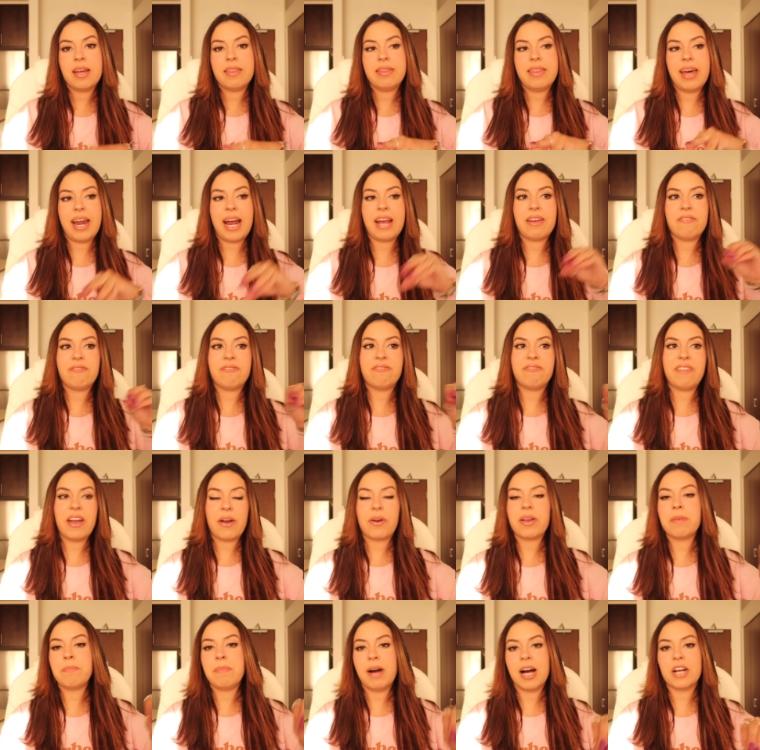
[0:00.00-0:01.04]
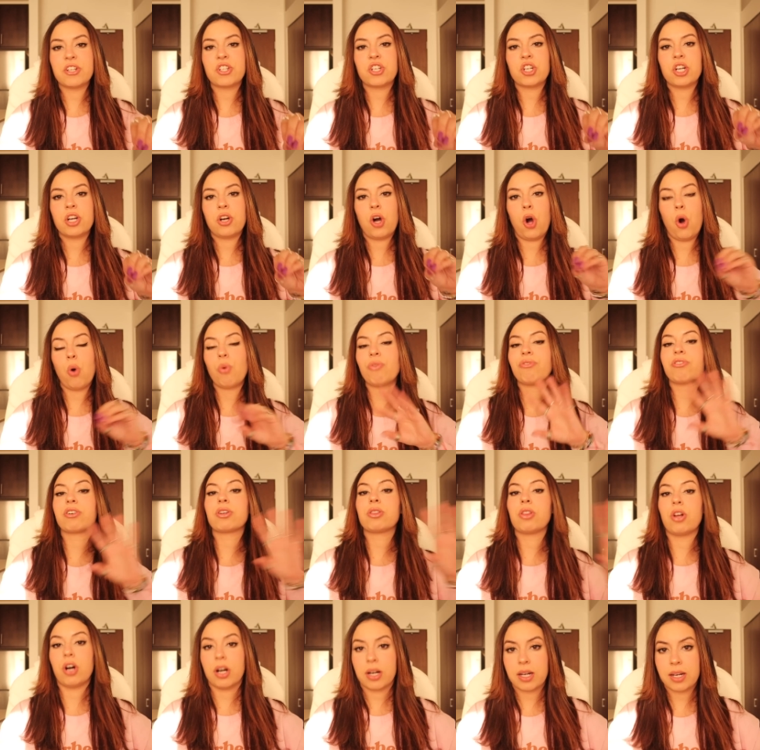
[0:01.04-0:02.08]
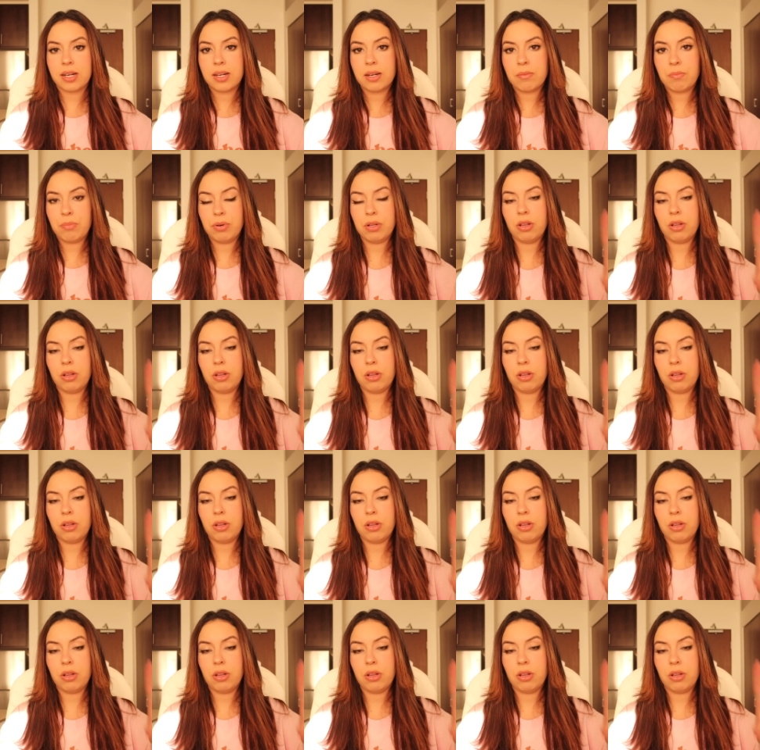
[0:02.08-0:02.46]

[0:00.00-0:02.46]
that I very much overlook